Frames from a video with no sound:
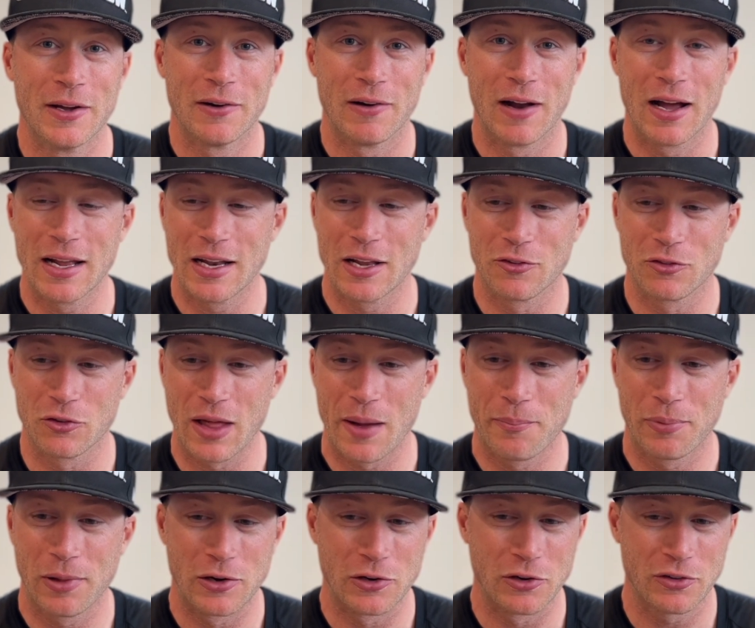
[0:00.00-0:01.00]
right? And so
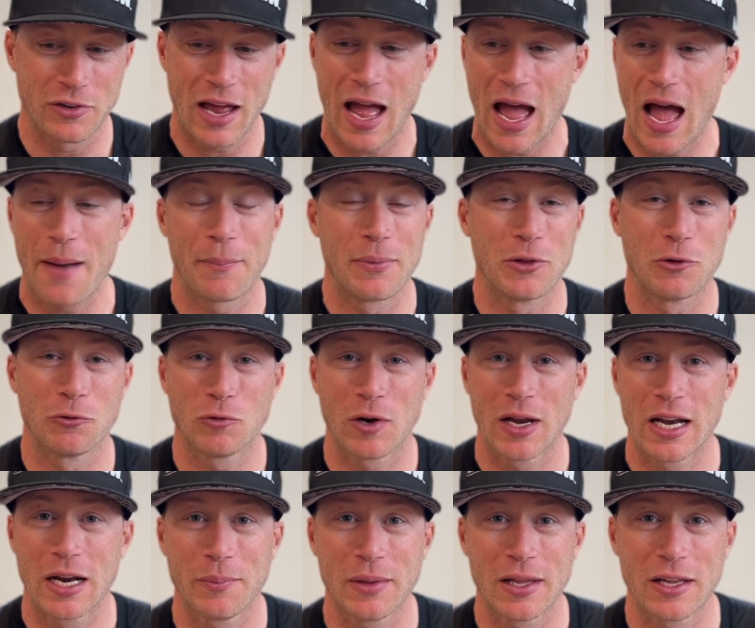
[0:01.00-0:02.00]
that player just happened to
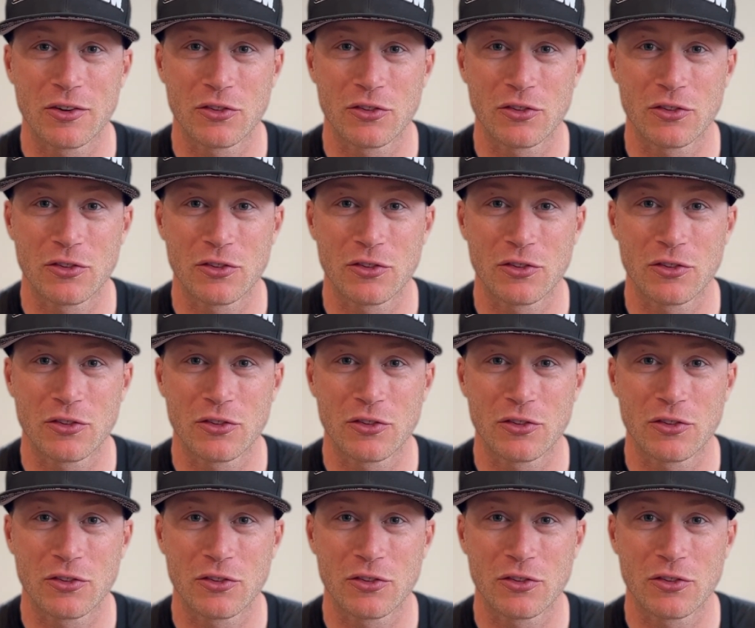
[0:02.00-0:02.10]
randomly